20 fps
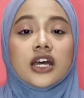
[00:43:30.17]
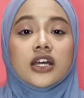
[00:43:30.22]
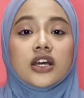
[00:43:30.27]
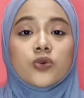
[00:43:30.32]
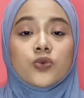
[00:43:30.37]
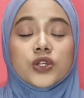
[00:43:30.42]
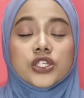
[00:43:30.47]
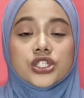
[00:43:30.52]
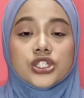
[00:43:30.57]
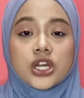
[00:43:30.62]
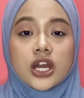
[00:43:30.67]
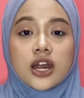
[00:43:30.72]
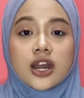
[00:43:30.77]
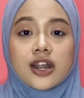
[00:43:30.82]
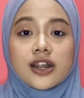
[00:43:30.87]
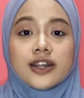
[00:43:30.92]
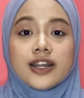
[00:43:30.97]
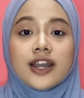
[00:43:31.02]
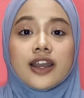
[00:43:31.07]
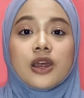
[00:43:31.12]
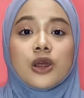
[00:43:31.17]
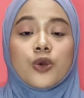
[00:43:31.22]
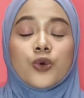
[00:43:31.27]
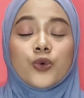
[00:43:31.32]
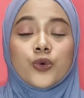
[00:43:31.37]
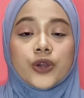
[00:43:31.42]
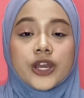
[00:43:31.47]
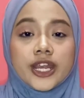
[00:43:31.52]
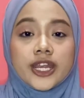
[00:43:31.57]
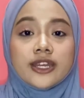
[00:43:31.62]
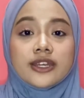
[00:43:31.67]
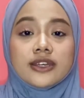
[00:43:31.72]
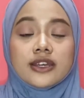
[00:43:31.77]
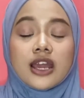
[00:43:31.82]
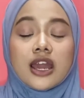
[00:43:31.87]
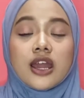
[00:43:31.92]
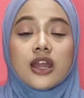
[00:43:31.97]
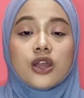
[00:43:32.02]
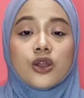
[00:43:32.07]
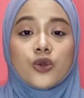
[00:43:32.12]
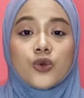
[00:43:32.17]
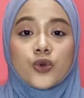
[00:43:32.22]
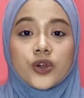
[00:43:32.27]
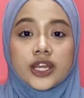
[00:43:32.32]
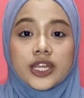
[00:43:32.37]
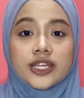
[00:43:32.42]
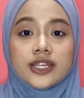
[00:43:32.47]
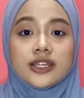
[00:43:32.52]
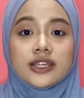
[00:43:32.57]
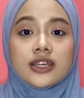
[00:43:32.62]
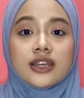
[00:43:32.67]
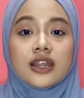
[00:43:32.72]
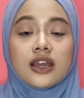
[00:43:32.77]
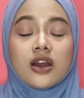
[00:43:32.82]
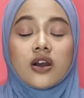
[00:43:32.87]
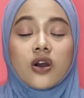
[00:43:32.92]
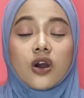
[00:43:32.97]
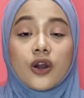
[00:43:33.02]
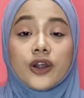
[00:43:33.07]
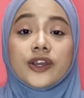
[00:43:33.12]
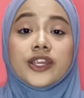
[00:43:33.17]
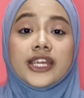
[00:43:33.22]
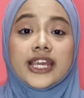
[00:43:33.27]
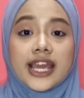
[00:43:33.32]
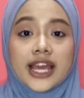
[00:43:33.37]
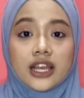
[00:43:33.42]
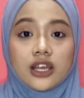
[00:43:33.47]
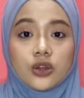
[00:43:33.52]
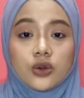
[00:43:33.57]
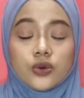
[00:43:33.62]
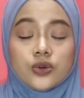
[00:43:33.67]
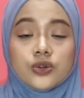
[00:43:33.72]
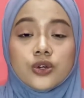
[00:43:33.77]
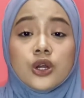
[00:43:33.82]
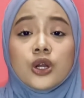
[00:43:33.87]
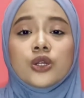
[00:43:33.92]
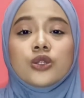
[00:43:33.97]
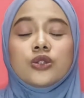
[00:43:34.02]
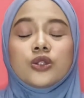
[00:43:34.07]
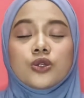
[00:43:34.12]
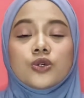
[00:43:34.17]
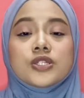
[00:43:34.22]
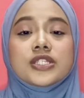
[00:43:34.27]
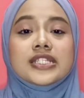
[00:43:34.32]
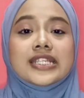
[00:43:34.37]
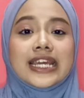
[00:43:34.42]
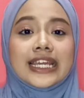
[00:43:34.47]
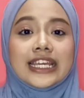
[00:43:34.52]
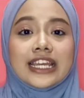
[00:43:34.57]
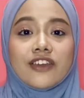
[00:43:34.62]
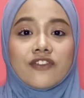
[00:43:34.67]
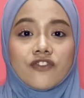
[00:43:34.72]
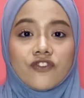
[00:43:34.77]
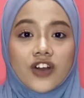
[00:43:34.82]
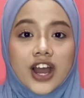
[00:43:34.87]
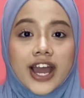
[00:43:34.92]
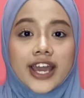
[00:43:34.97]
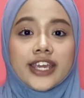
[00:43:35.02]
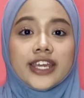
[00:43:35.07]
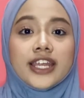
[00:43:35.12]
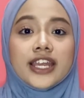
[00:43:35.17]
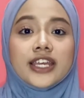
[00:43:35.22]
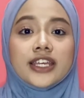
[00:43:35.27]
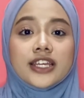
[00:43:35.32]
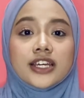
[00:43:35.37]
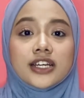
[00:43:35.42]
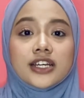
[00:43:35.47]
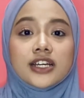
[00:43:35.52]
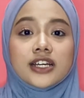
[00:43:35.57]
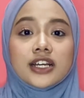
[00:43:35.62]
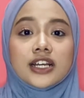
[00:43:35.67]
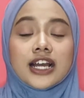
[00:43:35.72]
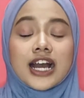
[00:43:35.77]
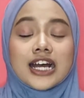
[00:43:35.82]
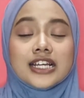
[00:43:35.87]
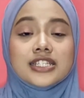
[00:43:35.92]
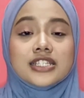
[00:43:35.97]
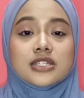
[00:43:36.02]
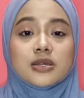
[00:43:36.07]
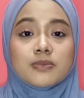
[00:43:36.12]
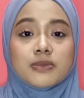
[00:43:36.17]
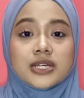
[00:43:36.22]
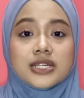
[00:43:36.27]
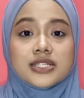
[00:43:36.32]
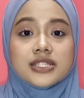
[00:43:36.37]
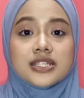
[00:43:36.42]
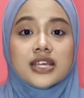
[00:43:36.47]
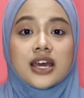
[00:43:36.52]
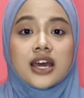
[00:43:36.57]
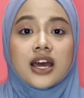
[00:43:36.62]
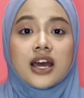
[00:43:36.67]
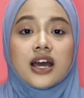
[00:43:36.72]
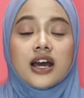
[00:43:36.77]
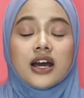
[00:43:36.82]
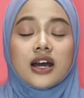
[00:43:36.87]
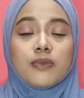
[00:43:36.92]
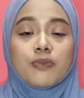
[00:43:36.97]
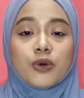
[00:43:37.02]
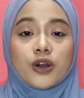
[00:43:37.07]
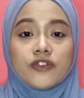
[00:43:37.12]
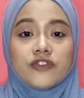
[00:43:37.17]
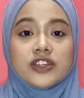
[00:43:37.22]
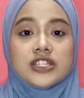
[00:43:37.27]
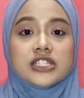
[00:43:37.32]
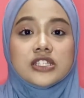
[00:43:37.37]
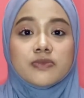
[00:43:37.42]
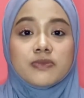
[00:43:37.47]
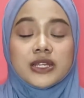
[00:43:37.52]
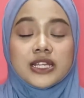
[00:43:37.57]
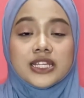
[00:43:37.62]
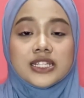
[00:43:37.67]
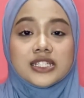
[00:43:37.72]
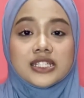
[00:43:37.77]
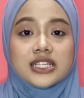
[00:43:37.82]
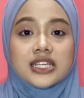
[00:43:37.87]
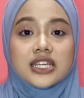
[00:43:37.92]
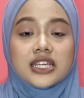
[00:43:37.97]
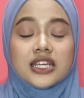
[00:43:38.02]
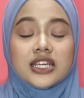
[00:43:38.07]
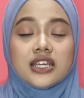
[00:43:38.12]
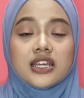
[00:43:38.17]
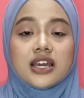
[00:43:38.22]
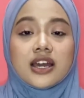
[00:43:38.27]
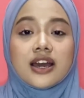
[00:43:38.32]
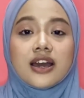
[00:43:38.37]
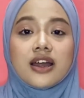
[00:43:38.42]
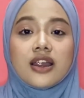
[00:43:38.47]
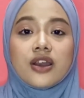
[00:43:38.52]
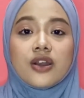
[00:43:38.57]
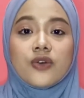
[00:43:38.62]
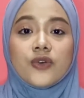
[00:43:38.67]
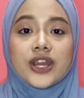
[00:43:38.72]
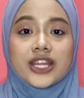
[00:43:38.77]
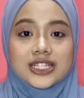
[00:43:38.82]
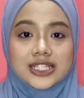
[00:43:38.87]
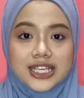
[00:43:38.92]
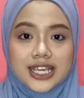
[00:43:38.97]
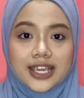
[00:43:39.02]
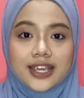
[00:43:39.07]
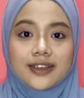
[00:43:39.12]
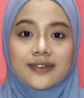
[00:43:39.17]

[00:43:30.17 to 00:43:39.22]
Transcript: which are red, green or yellow to signify the customer's profitability rating.